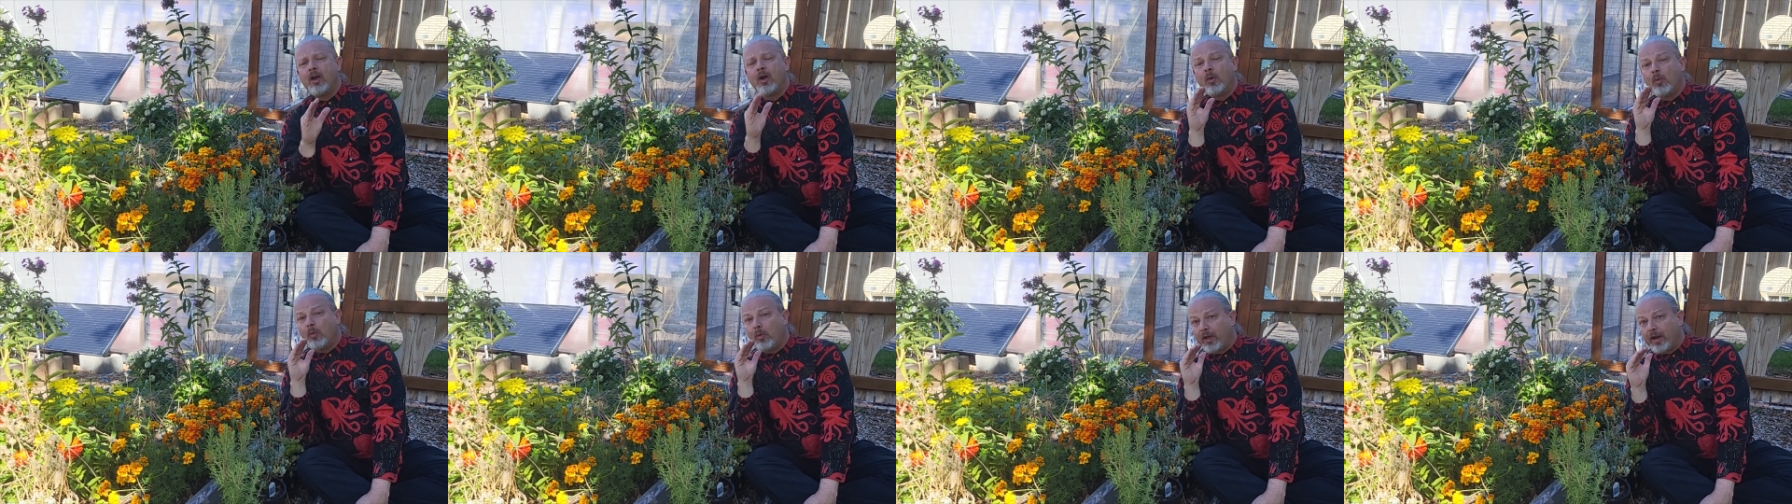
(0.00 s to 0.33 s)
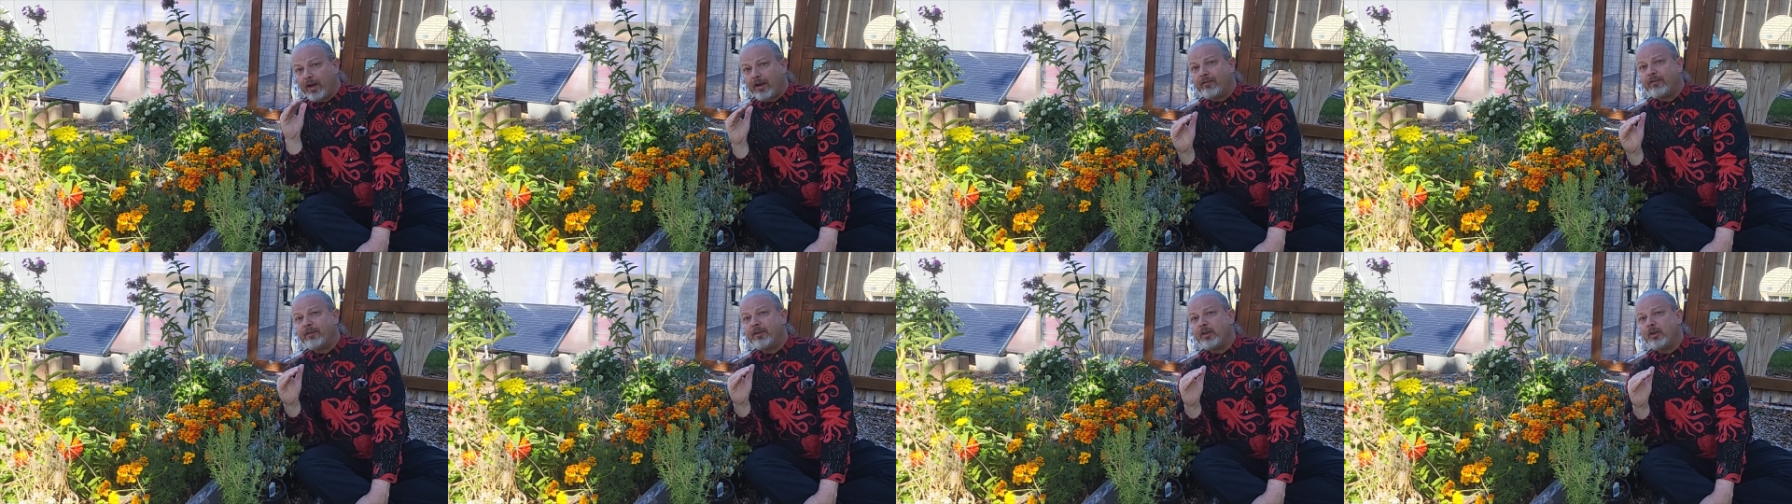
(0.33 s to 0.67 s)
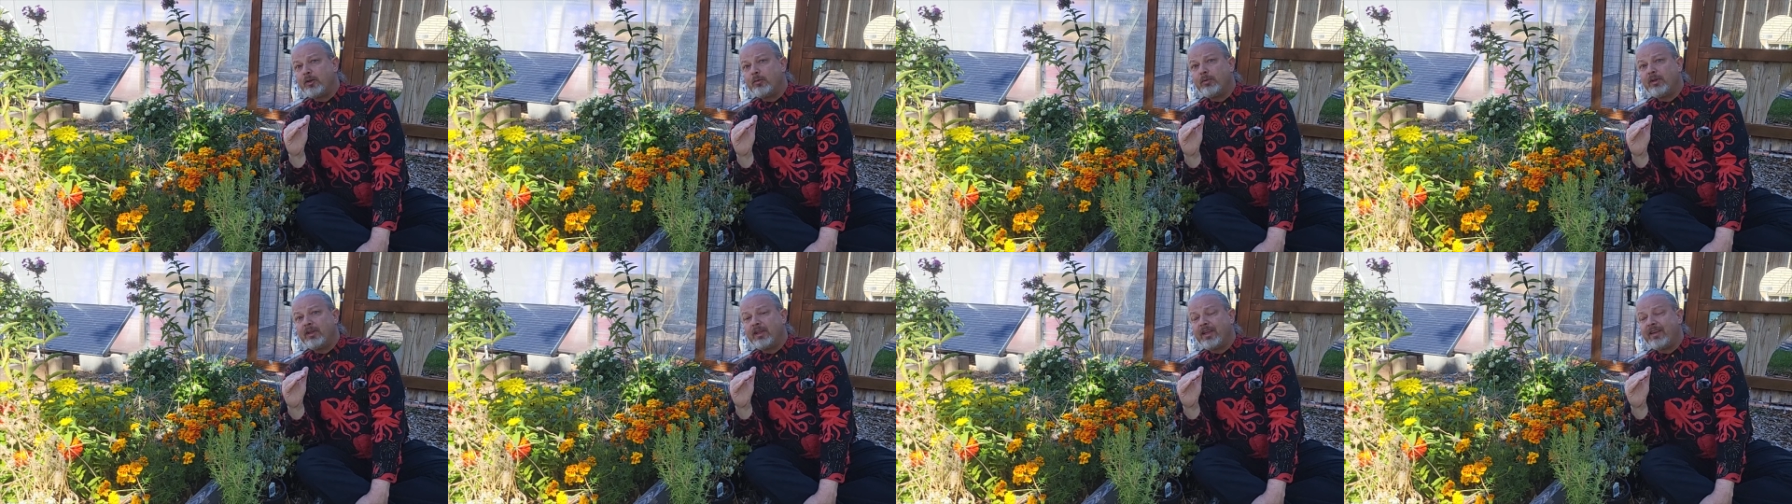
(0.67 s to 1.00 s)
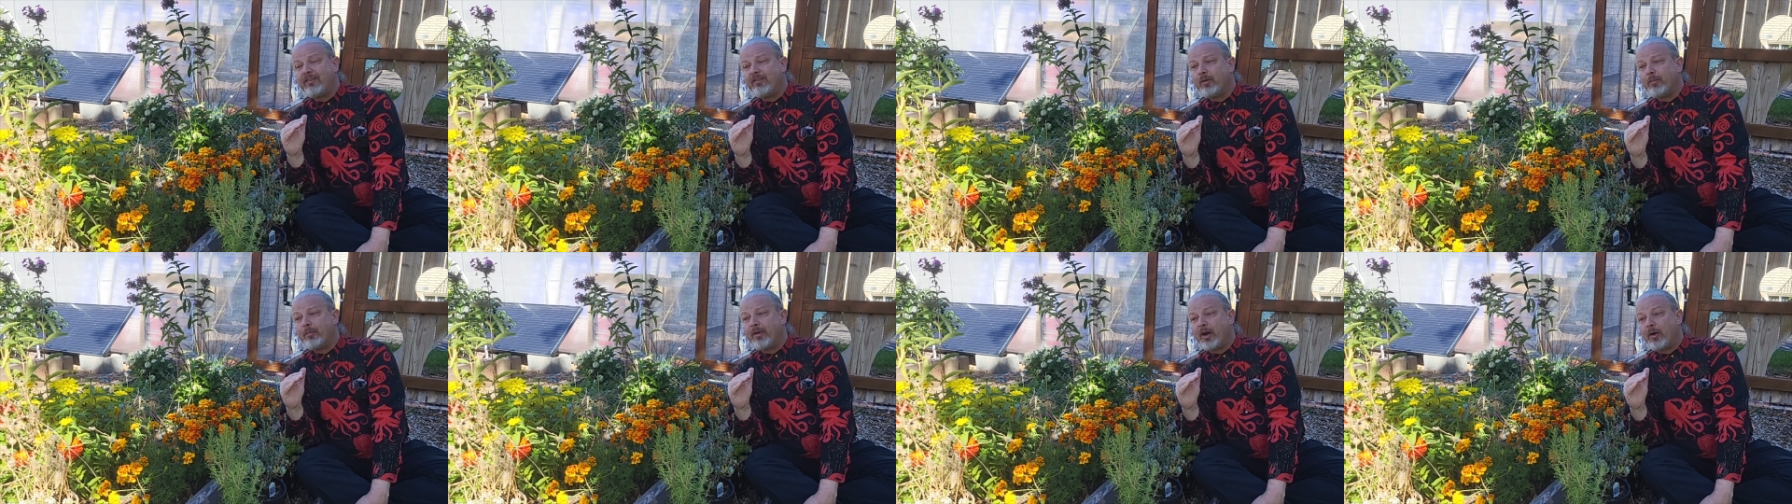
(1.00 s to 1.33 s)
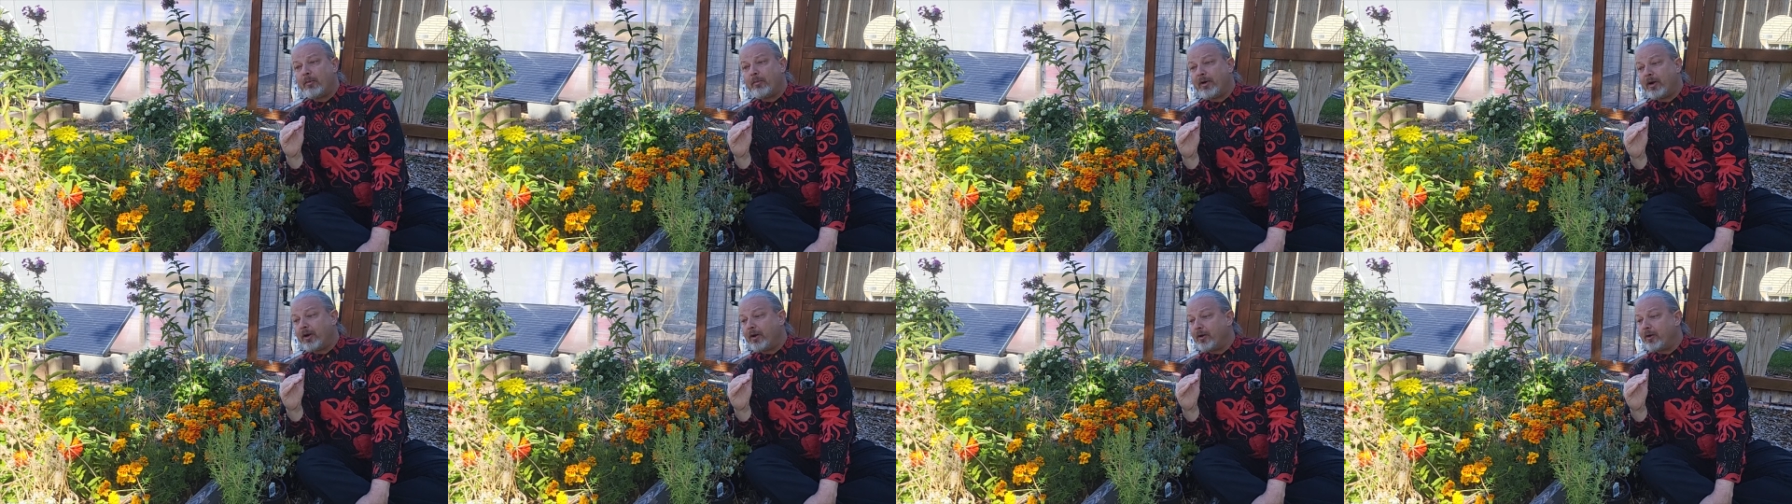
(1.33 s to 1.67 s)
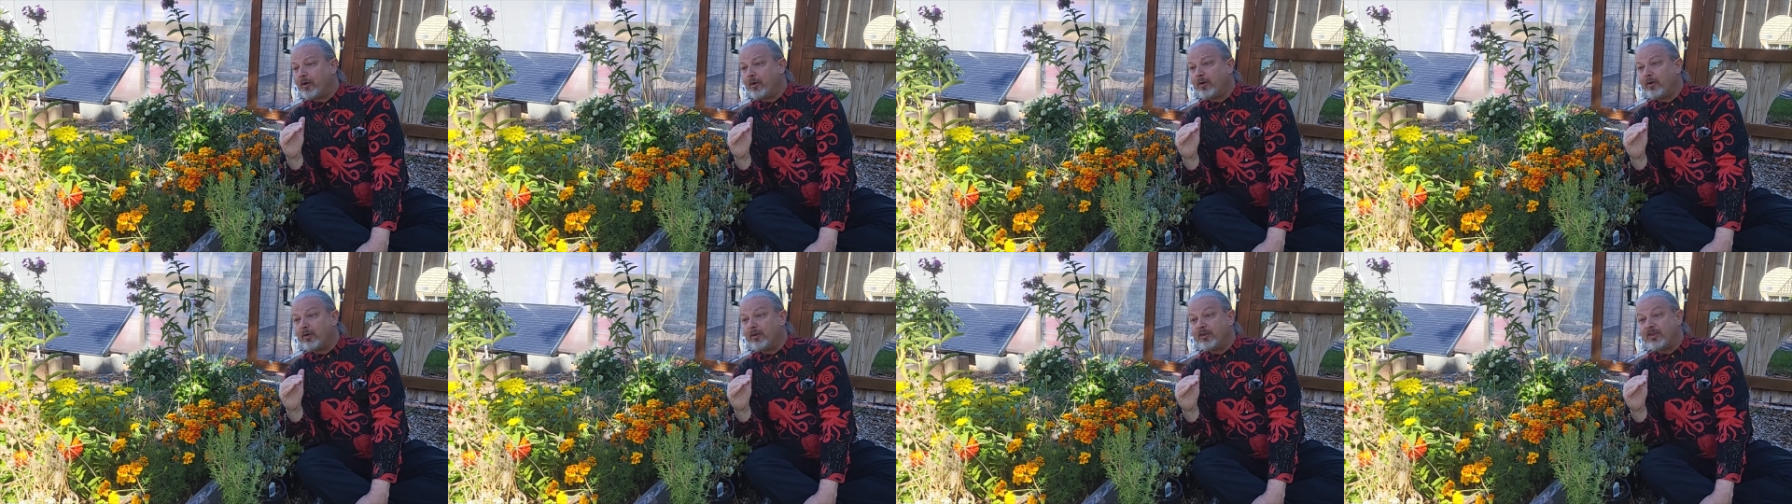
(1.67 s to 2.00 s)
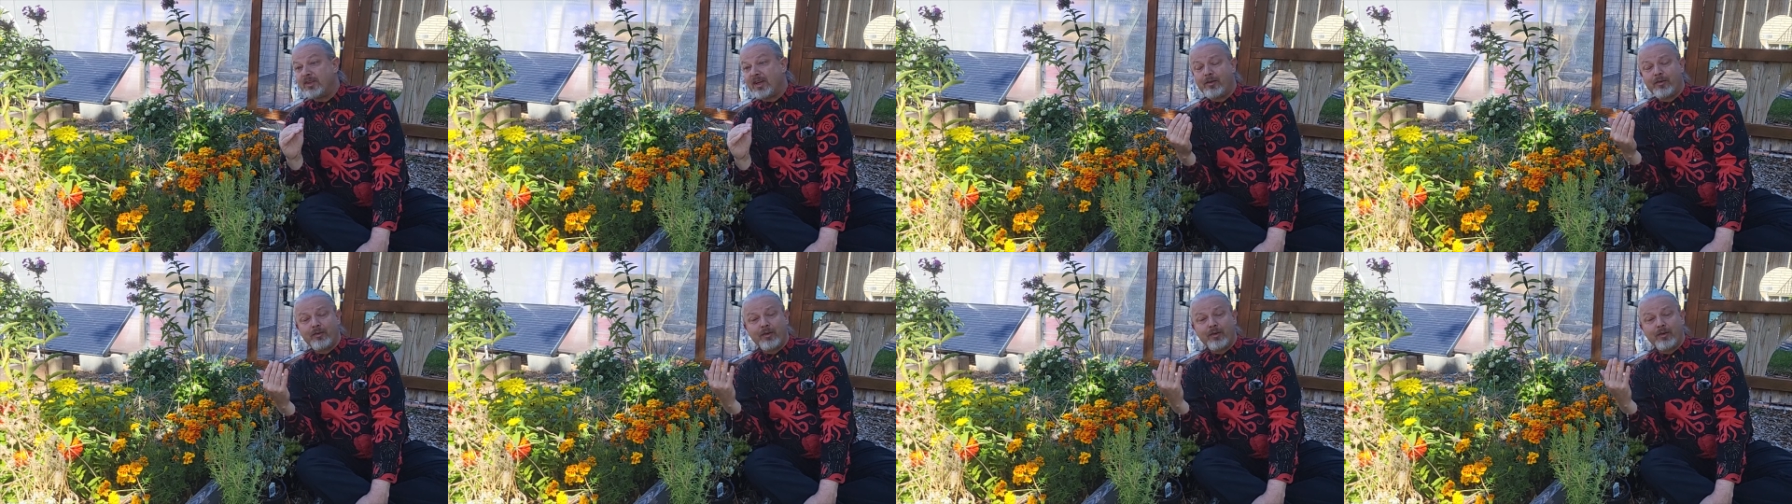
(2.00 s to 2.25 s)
Whatever you believe about marigolds